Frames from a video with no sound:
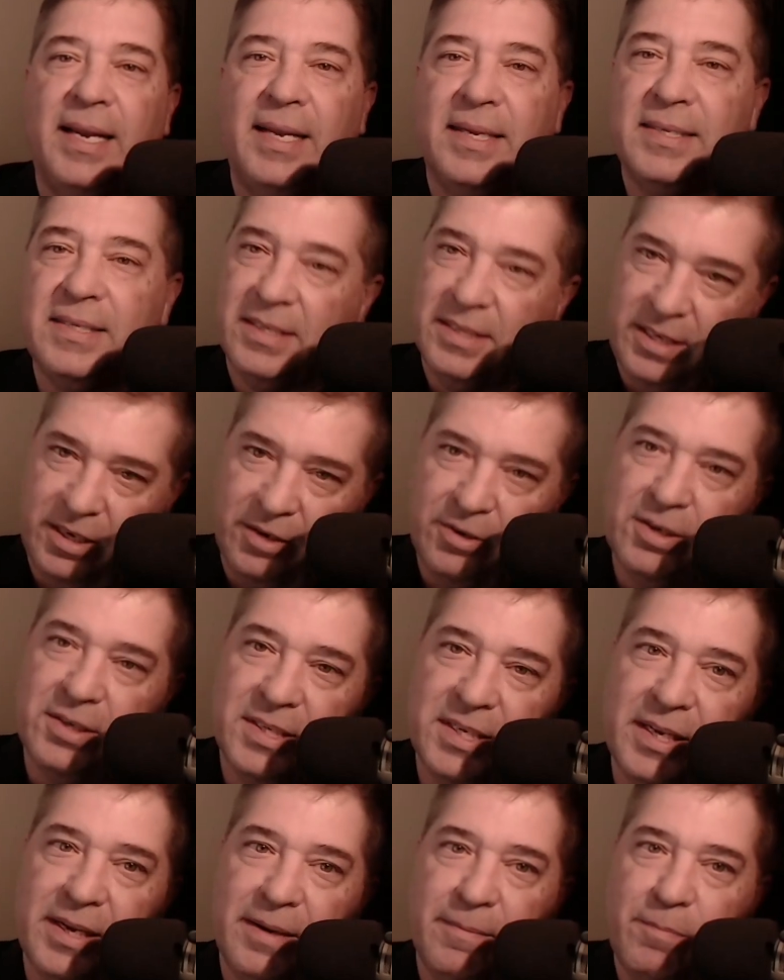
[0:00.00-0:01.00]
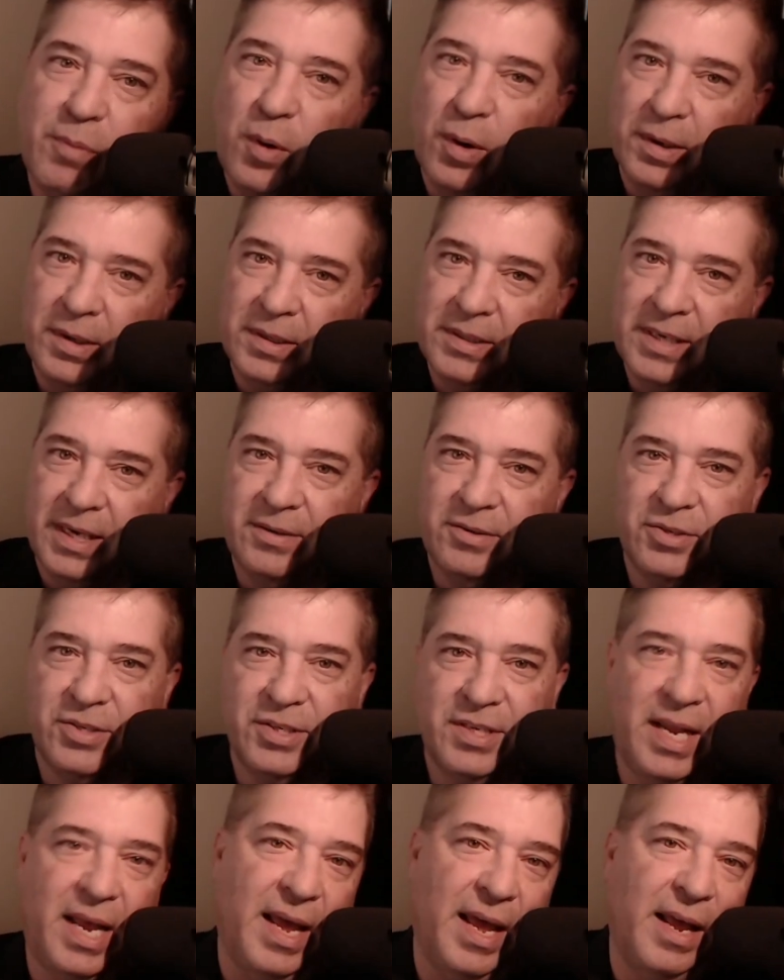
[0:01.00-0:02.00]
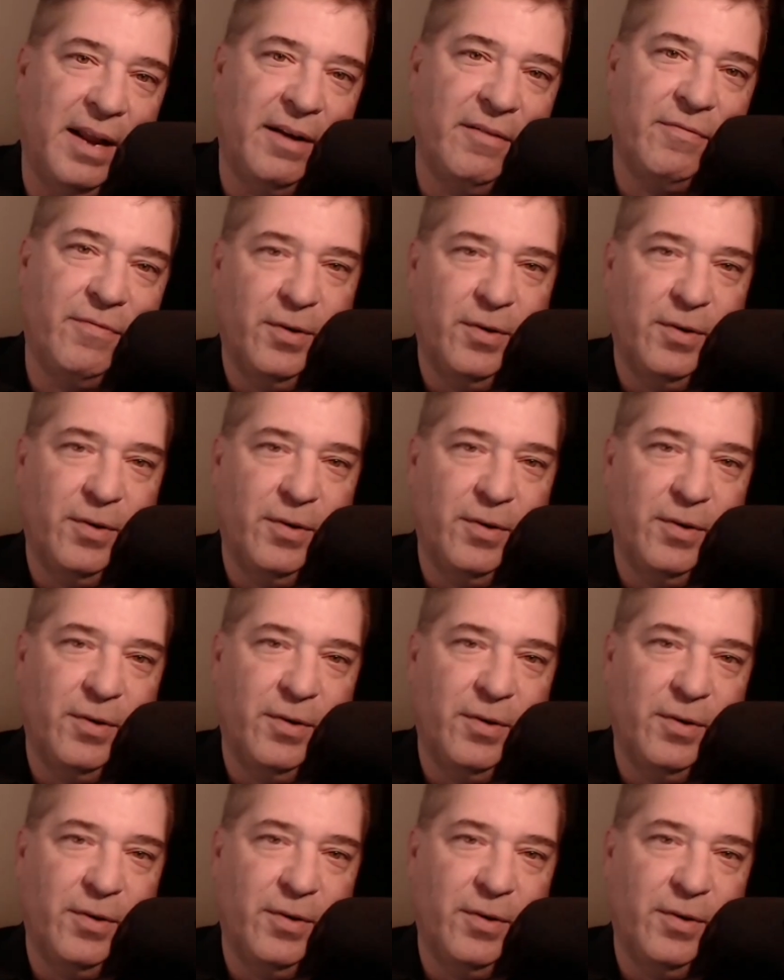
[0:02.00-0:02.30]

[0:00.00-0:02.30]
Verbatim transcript: It's seriously important to understand